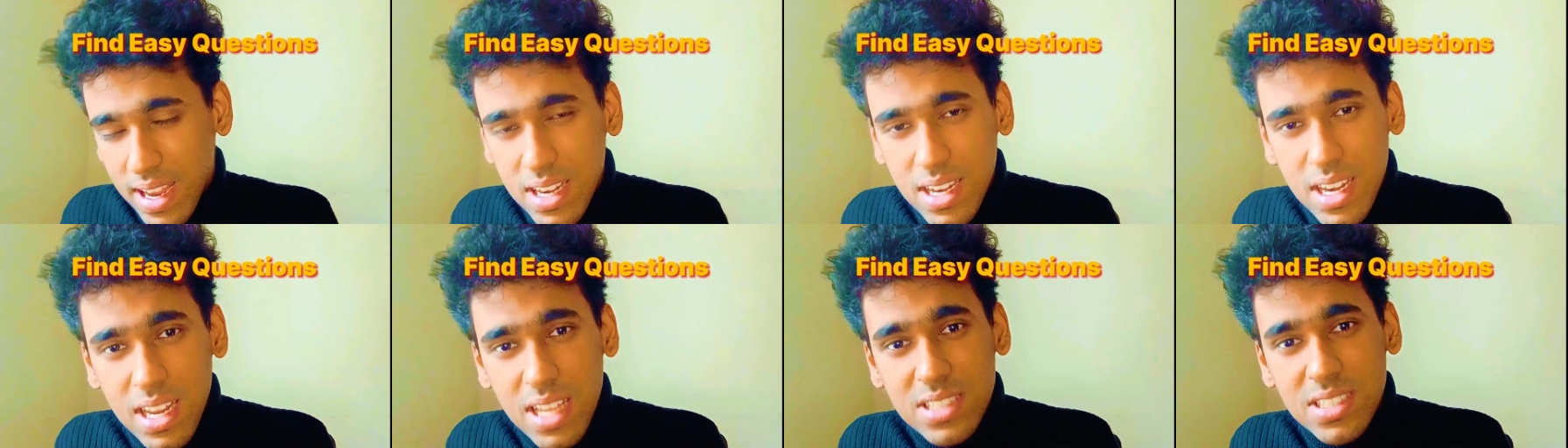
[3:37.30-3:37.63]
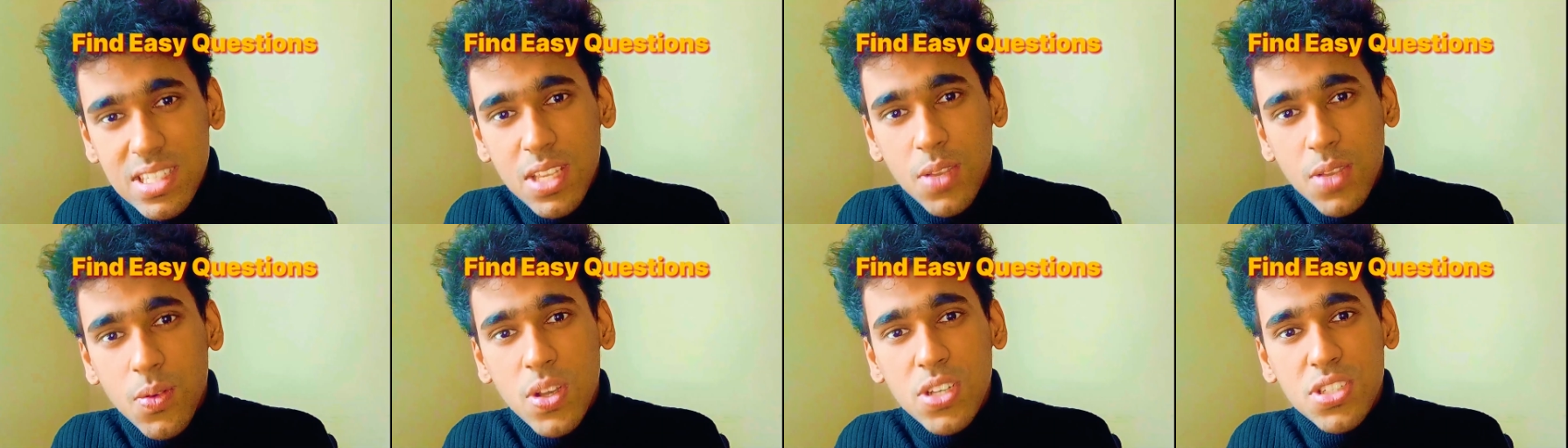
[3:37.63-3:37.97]
find
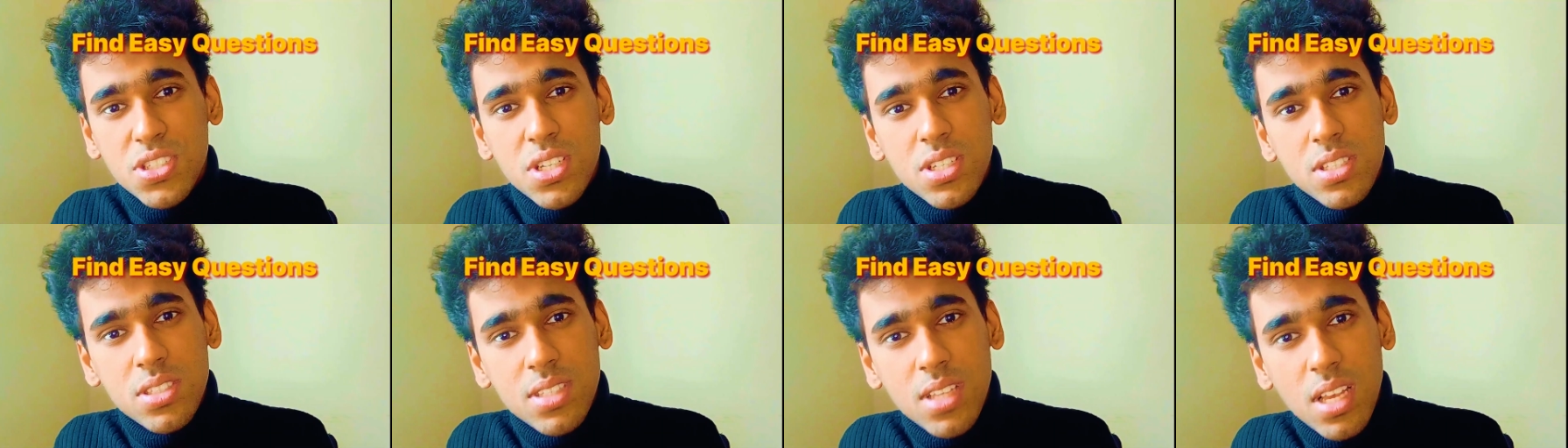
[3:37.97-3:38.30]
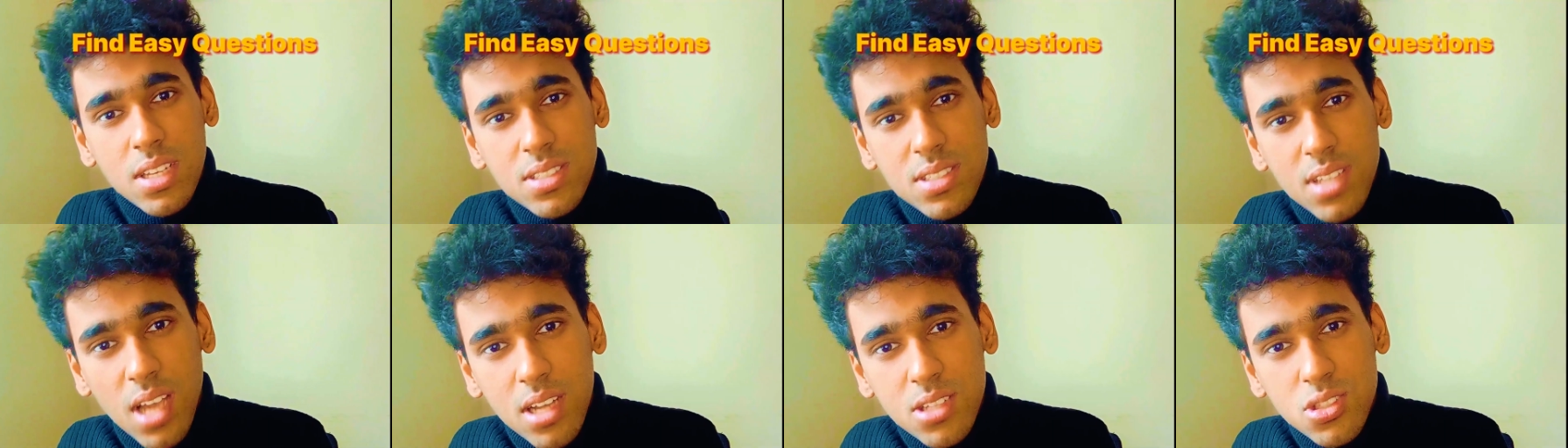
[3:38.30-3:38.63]
easy questions
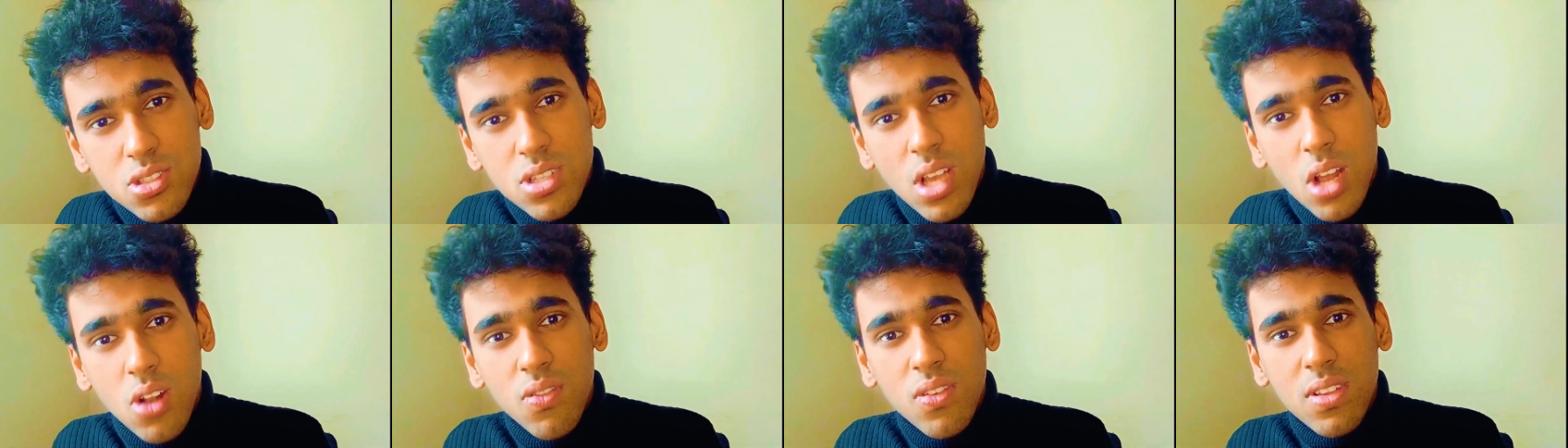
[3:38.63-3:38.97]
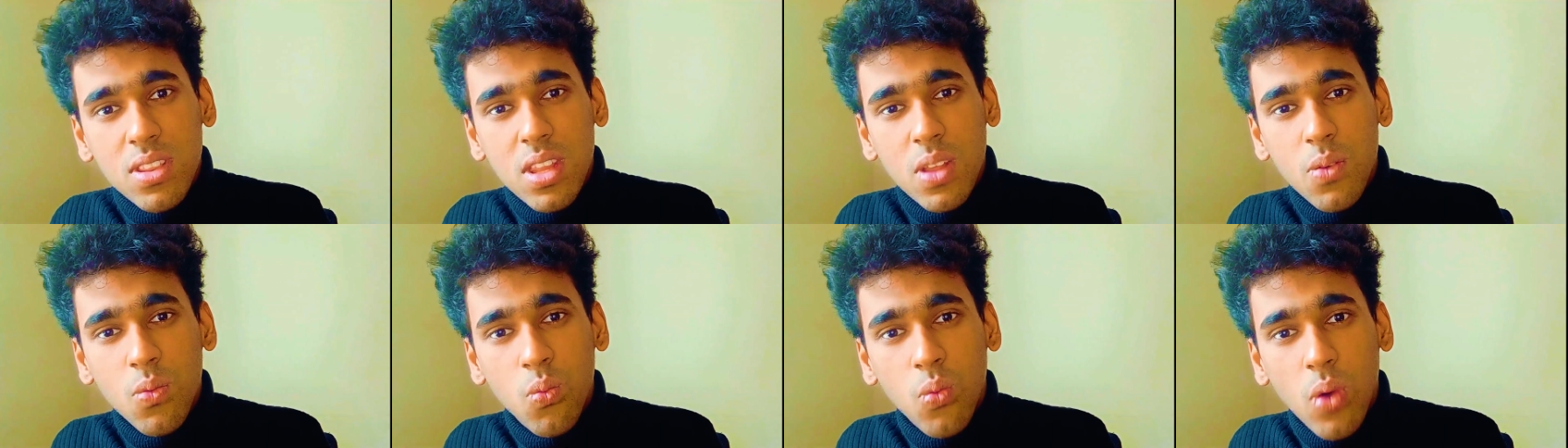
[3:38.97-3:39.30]
and start
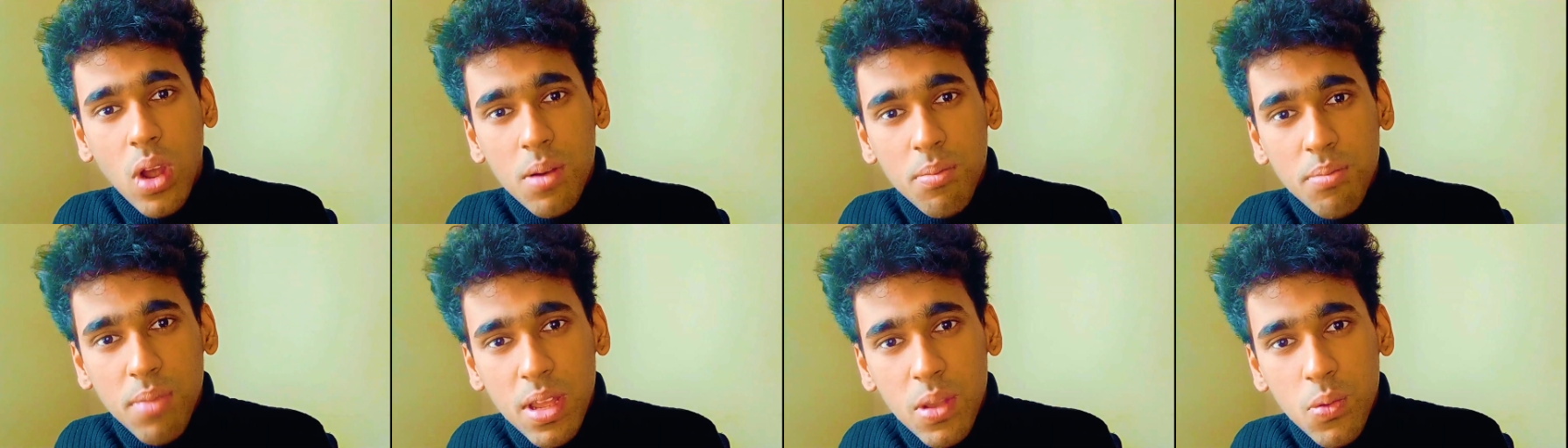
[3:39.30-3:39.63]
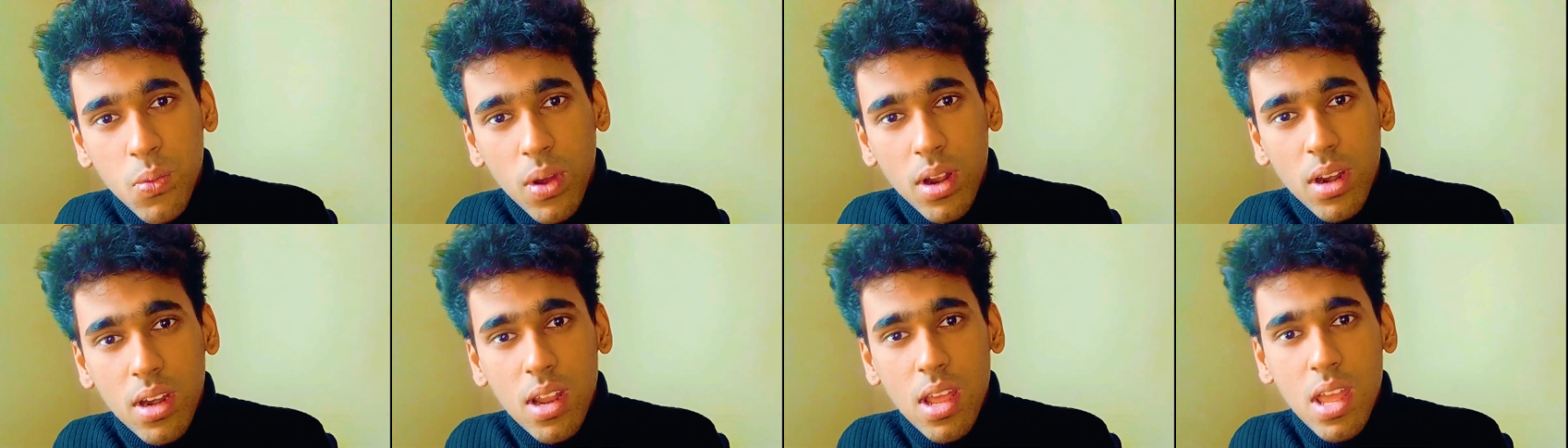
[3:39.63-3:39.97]
solving them one by
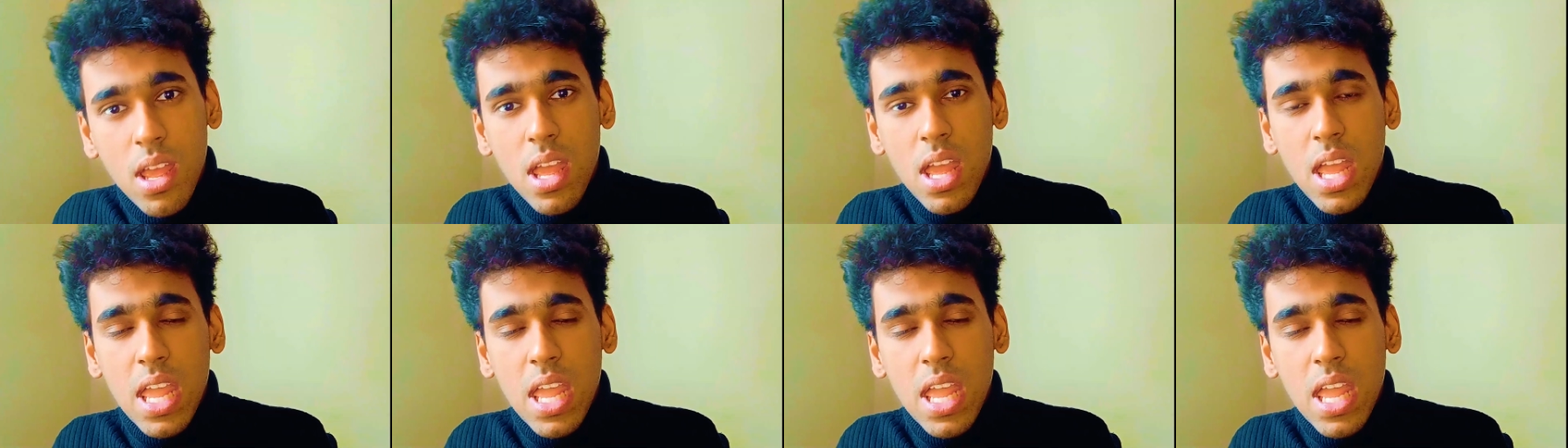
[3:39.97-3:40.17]
one.